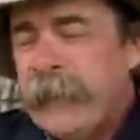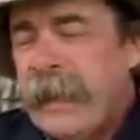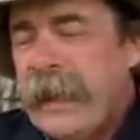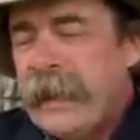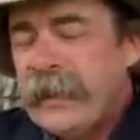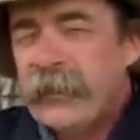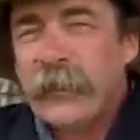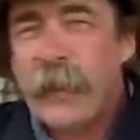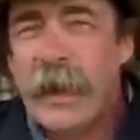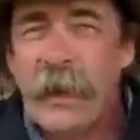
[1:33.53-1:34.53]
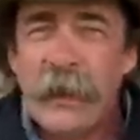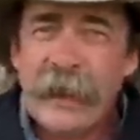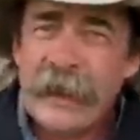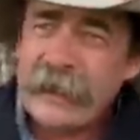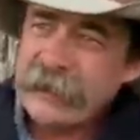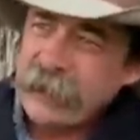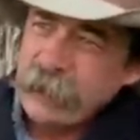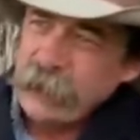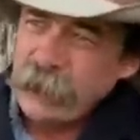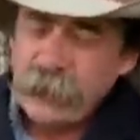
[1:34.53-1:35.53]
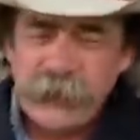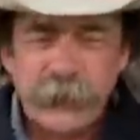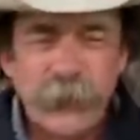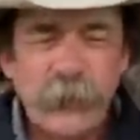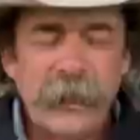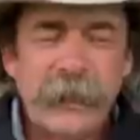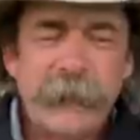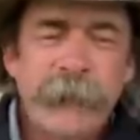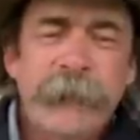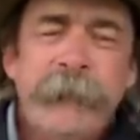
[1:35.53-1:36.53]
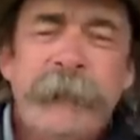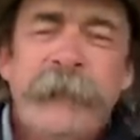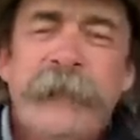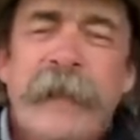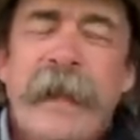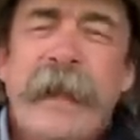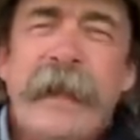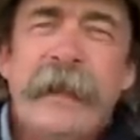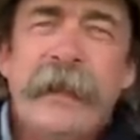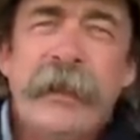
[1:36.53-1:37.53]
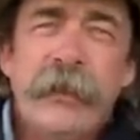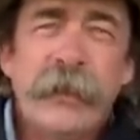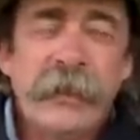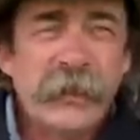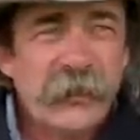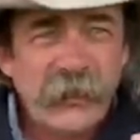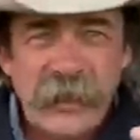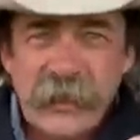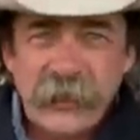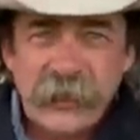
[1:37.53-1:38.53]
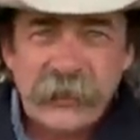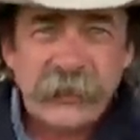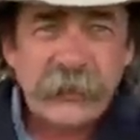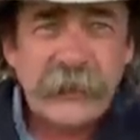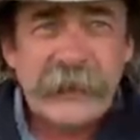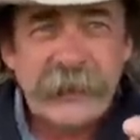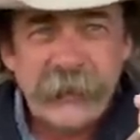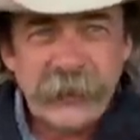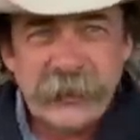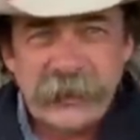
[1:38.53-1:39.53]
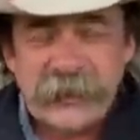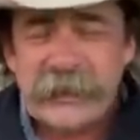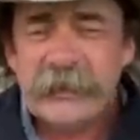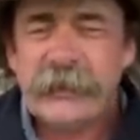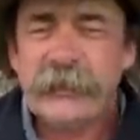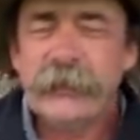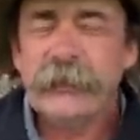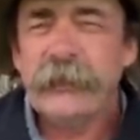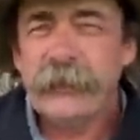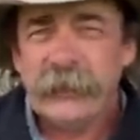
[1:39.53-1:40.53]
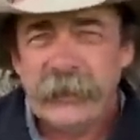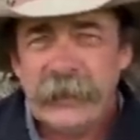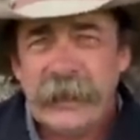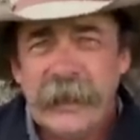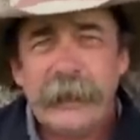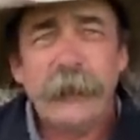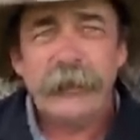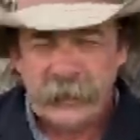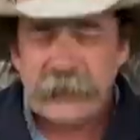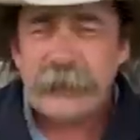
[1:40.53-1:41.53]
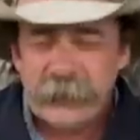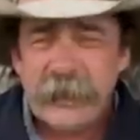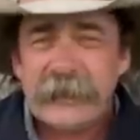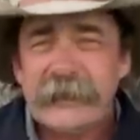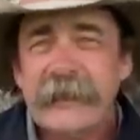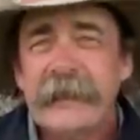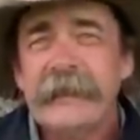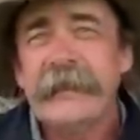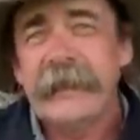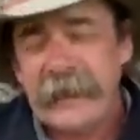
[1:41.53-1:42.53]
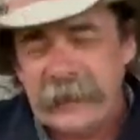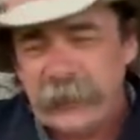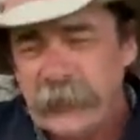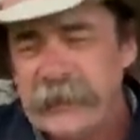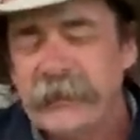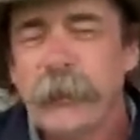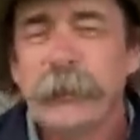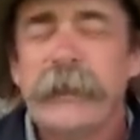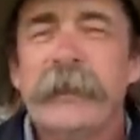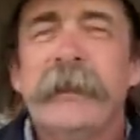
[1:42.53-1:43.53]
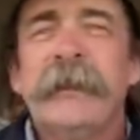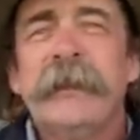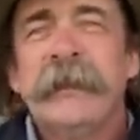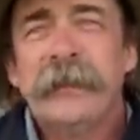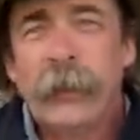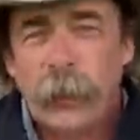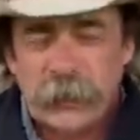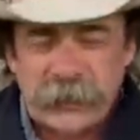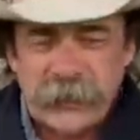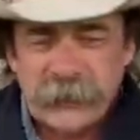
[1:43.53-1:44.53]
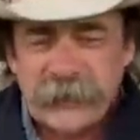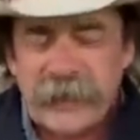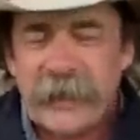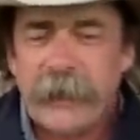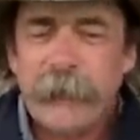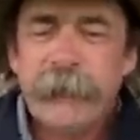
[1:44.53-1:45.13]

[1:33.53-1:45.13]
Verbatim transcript: And so all eyes go to chute number one. And uh, you can just see across the arena, you can just see the chute, you see the cowboy, you see him nod his head, the gate swings open, the horse comes out.